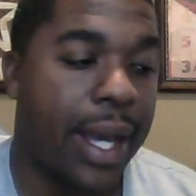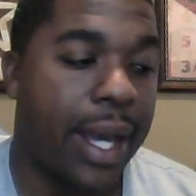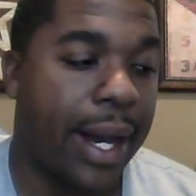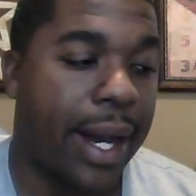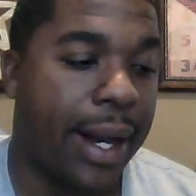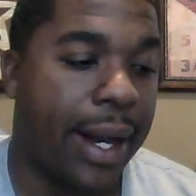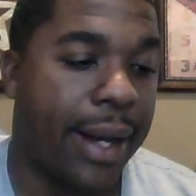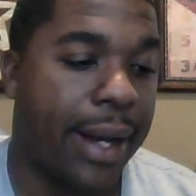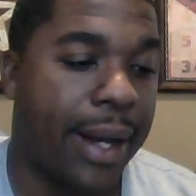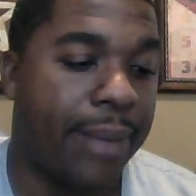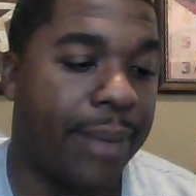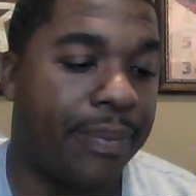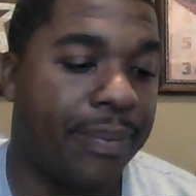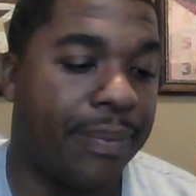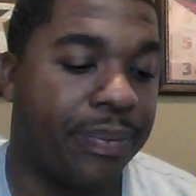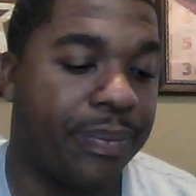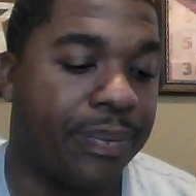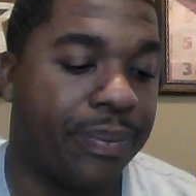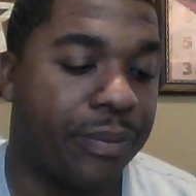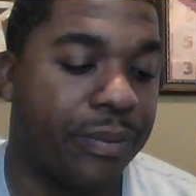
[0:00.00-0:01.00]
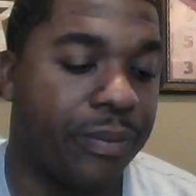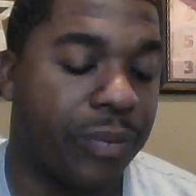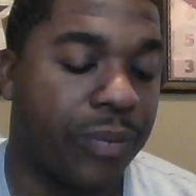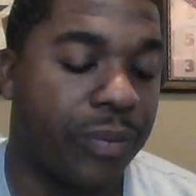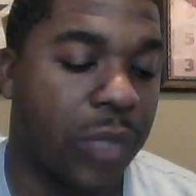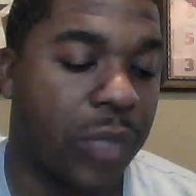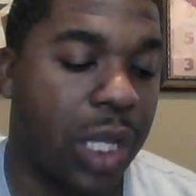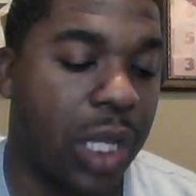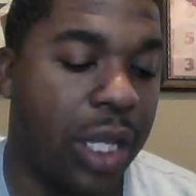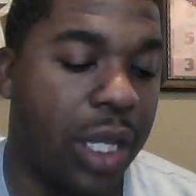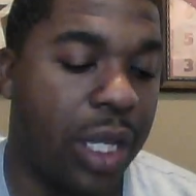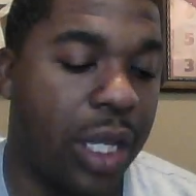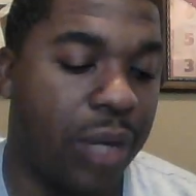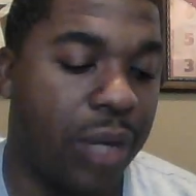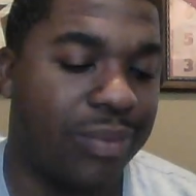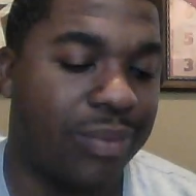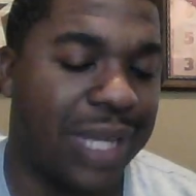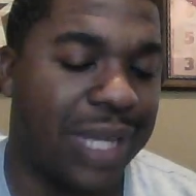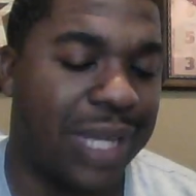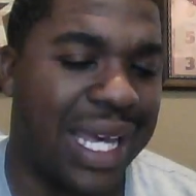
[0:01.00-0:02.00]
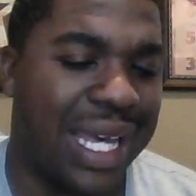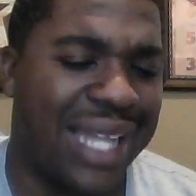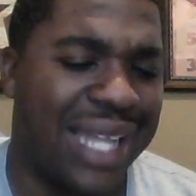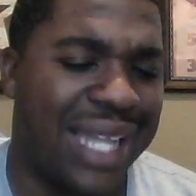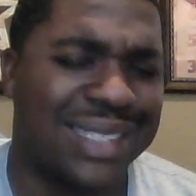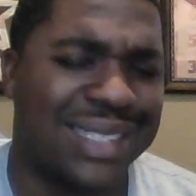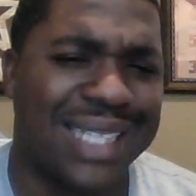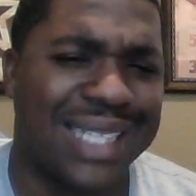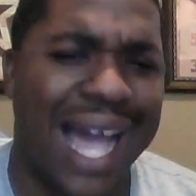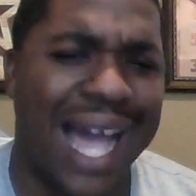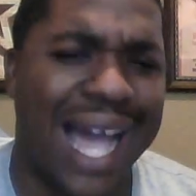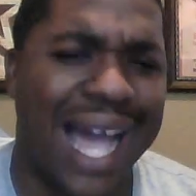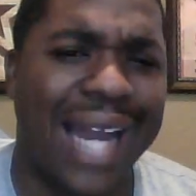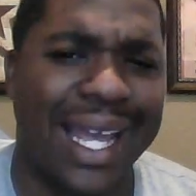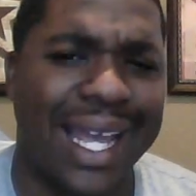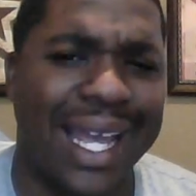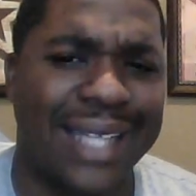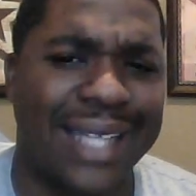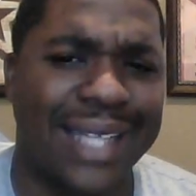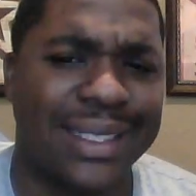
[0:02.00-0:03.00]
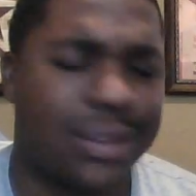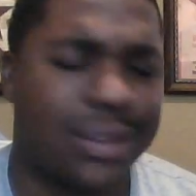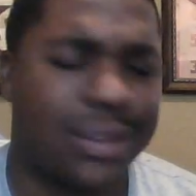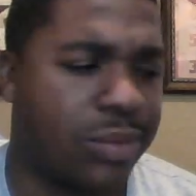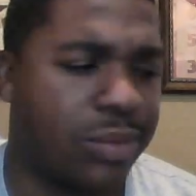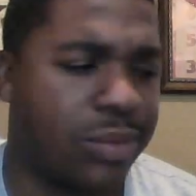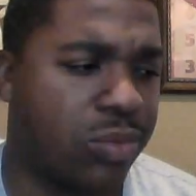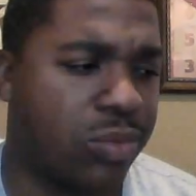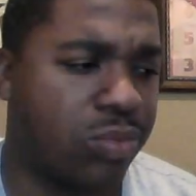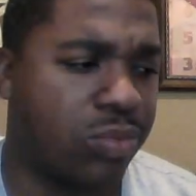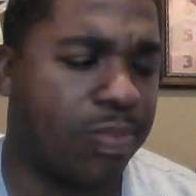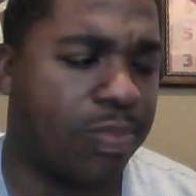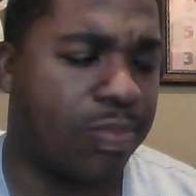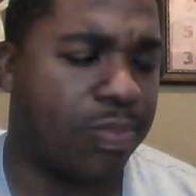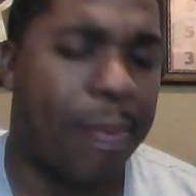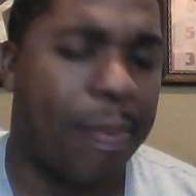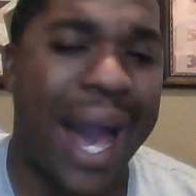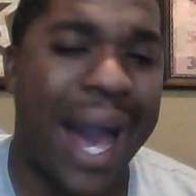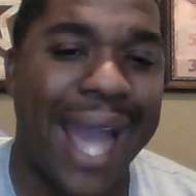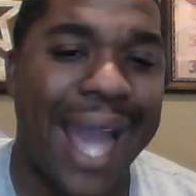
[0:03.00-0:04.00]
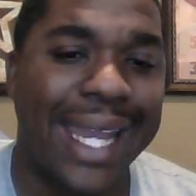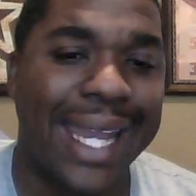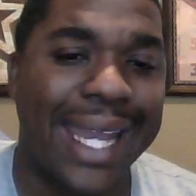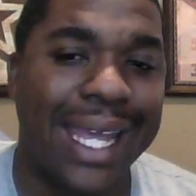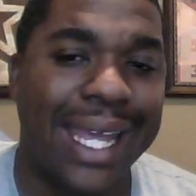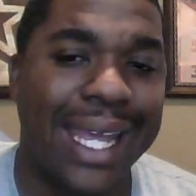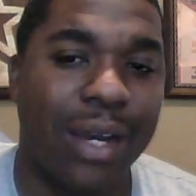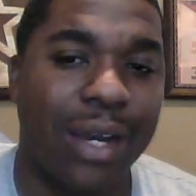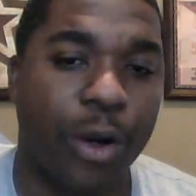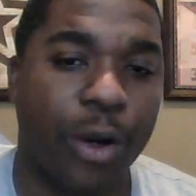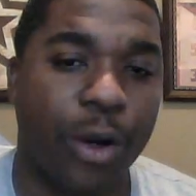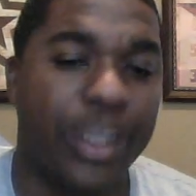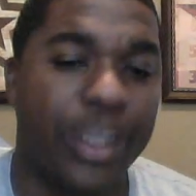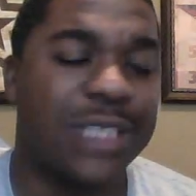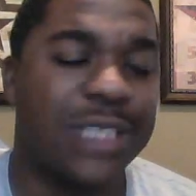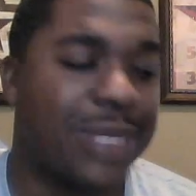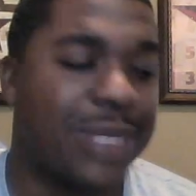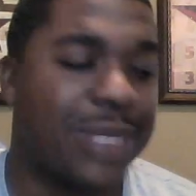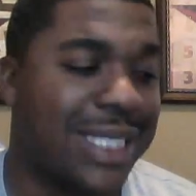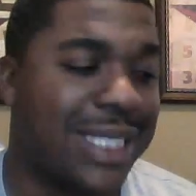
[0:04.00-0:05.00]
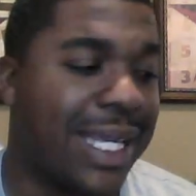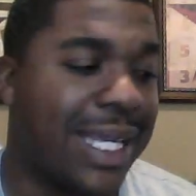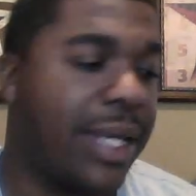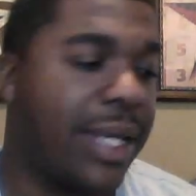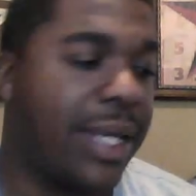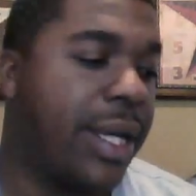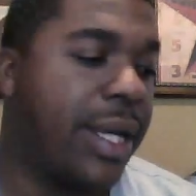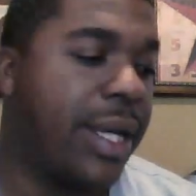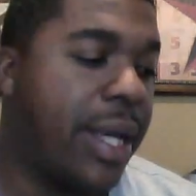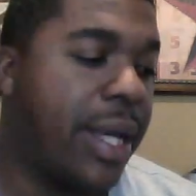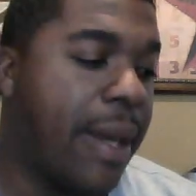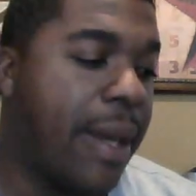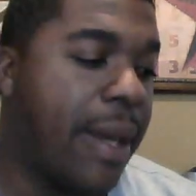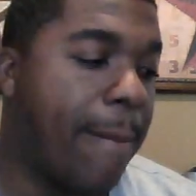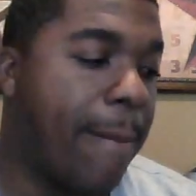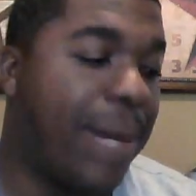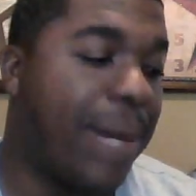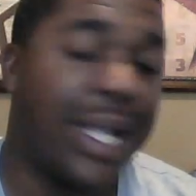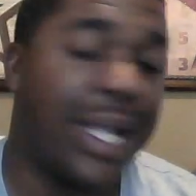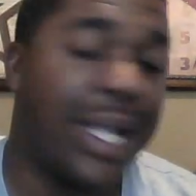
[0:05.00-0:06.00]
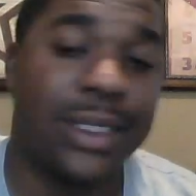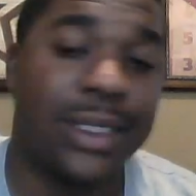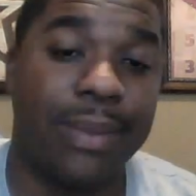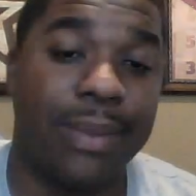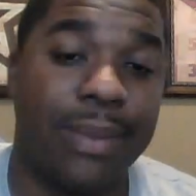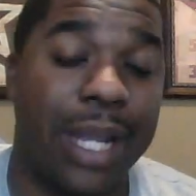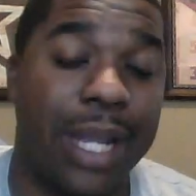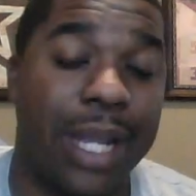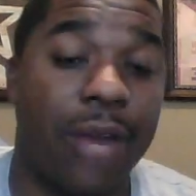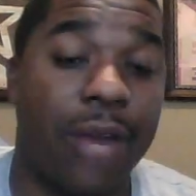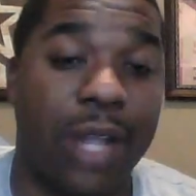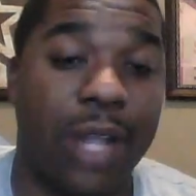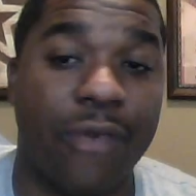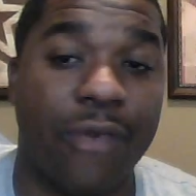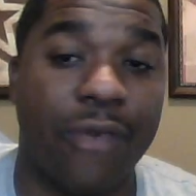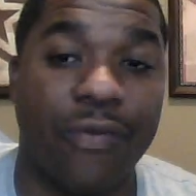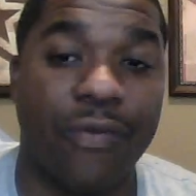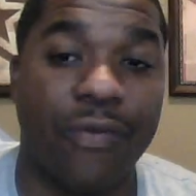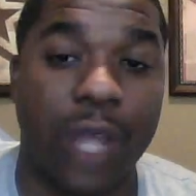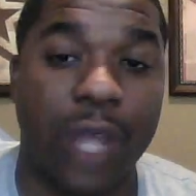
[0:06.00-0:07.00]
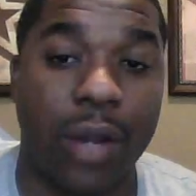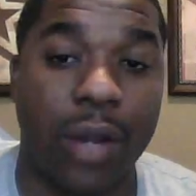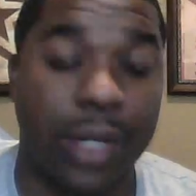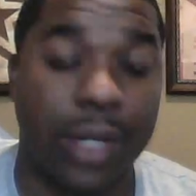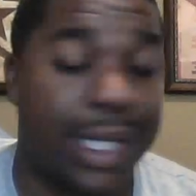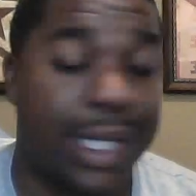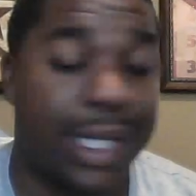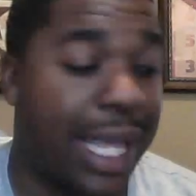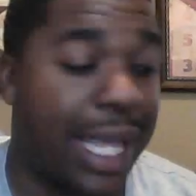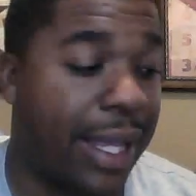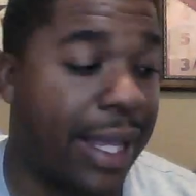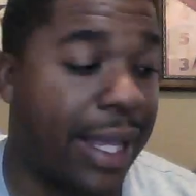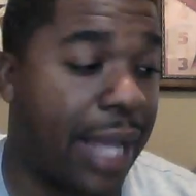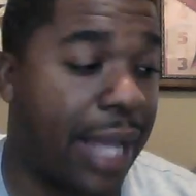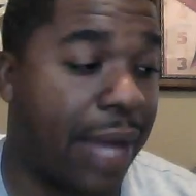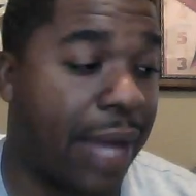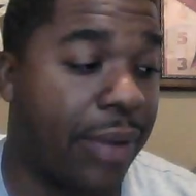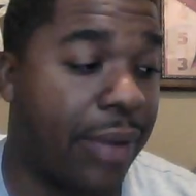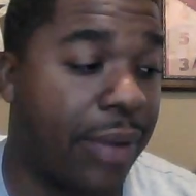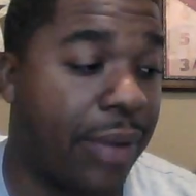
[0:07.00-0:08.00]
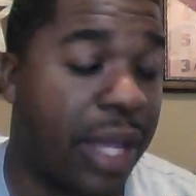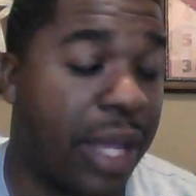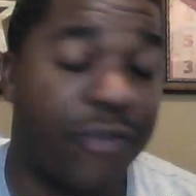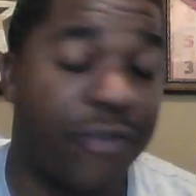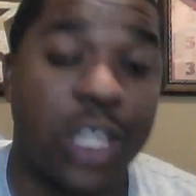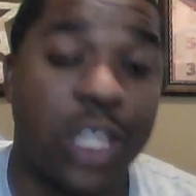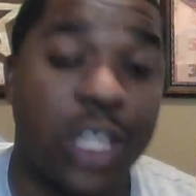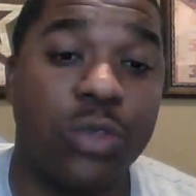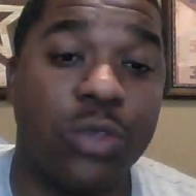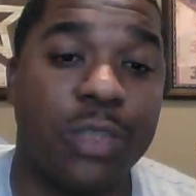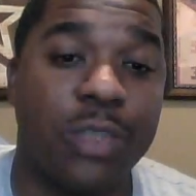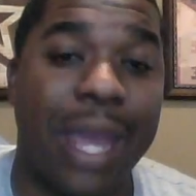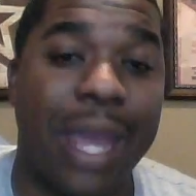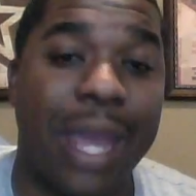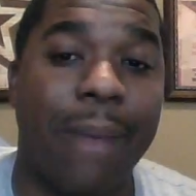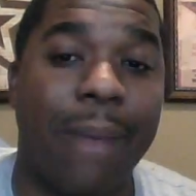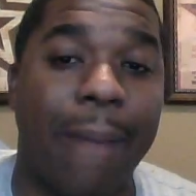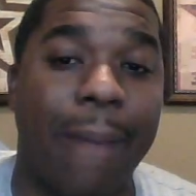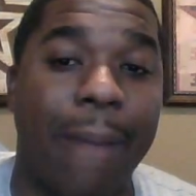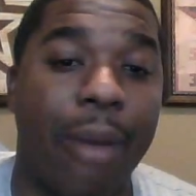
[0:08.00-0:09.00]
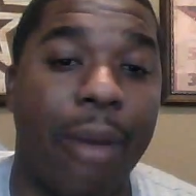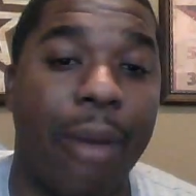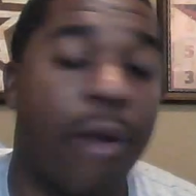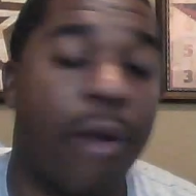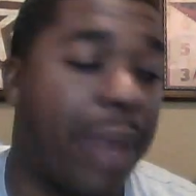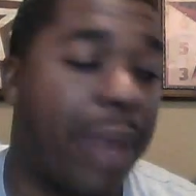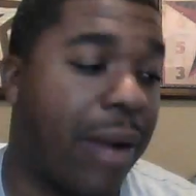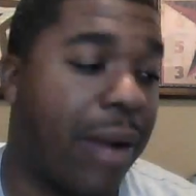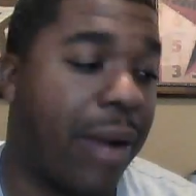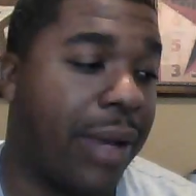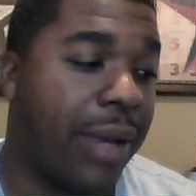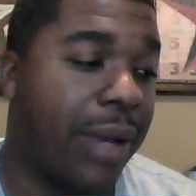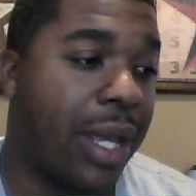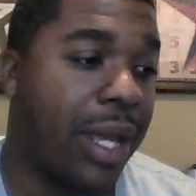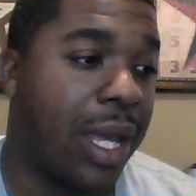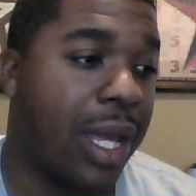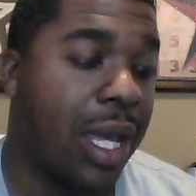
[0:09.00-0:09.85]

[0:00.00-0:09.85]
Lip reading: Um, and it's not as piney or Christmassy, but it's. I mean, if this was made by Burberry,